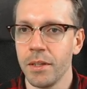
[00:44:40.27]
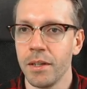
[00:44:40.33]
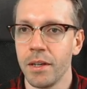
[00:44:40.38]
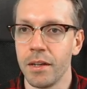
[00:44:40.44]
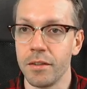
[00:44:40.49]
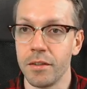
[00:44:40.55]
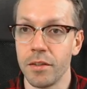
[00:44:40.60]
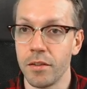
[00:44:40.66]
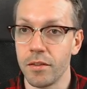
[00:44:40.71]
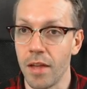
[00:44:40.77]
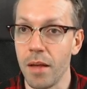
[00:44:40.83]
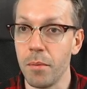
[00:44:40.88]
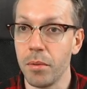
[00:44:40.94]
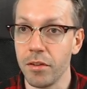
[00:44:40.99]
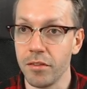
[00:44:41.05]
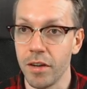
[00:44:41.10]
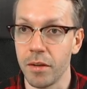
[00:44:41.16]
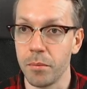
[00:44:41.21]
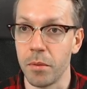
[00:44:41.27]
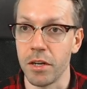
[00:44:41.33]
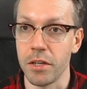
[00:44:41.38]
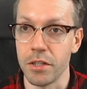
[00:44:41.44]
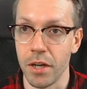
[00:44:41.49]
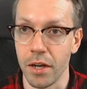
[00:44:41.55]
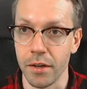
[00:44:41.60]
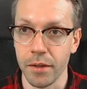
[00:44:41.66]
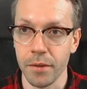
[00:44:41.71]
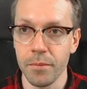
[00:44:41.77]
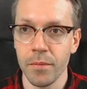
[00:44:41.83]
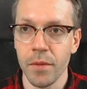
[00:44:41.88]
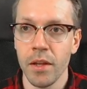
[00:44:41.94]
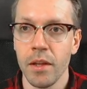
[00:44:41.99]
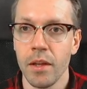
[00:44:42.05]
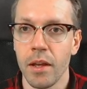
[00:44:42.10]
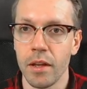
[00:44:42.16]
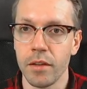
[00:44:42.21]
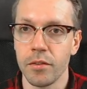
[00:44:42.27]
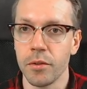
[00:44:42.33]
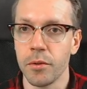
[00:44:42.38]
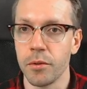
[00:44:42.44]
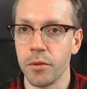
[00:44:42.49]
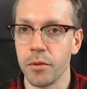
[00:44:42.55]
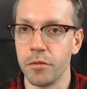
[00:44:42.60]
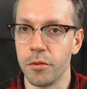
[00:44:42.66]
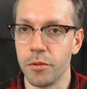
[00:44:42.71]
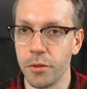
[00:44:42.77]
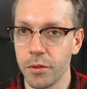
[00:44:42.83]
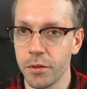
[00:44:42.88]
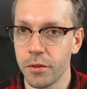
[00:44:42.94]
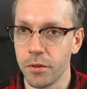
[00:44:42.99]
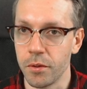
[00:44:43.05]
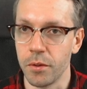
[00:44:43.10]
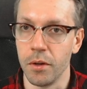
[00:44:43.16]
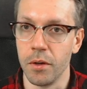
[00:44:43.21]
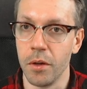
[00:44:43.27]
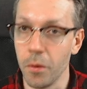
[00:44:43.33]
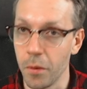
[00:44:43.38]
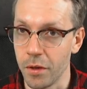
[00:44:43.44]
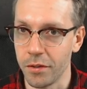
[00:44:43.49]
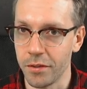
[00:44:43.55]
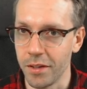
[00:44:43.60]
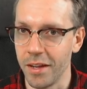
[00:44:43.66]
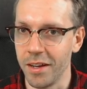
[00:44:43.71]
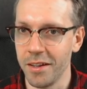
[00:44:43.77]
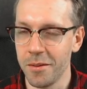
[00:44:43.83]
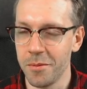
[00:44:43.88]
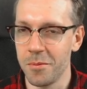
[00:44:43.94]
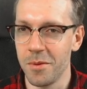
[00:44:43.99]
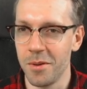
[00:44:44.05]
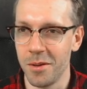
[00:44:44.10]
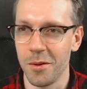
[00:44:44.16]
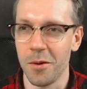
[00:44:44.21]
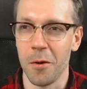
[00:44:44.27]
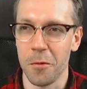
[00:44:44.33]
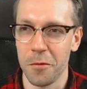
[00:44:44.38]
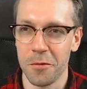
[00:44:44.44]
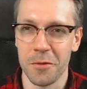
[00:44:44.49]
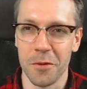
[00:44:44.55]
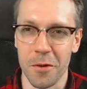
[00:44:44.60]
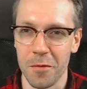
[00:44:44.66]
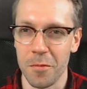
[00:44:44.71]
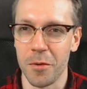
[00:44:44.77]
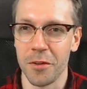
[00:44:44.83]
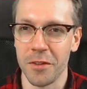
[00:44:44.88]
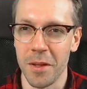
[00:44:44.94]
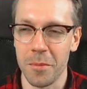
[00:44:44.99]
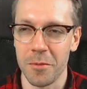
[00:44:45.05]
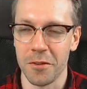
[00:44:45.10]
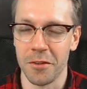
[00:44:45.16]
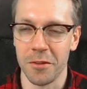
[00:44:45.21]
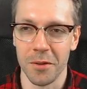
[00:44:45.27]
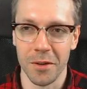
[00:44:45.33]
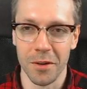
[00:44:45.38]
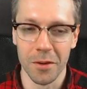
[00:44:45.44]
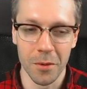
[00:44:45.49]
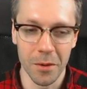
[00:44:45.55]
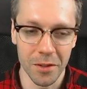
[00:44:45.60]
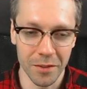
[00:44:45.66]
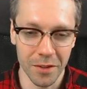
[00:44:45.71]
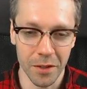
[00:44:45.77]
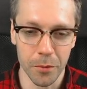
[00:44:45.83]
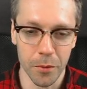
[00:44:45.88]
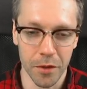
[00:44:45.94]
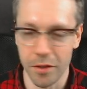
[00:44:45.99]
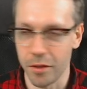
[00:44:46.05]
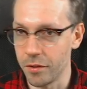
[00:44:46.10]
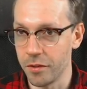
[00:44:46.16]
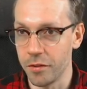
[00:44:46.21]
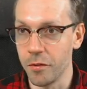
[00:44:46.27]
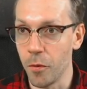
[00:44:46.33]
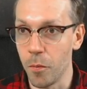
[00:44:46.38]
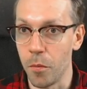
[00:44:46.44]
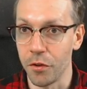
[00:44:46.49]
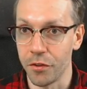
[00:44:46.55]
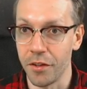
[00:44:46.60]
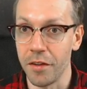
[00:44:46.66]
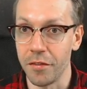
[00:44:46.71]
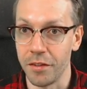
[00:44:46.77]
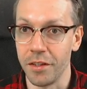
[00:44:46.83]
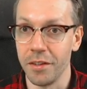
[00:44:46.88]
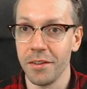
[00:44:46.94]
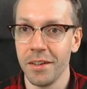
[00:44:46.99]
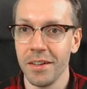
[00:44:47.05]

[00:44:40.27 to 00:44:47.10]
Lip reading: And this is amplified by jhana, as you revert to a lower state of perception, to a lower state where there is no more safety,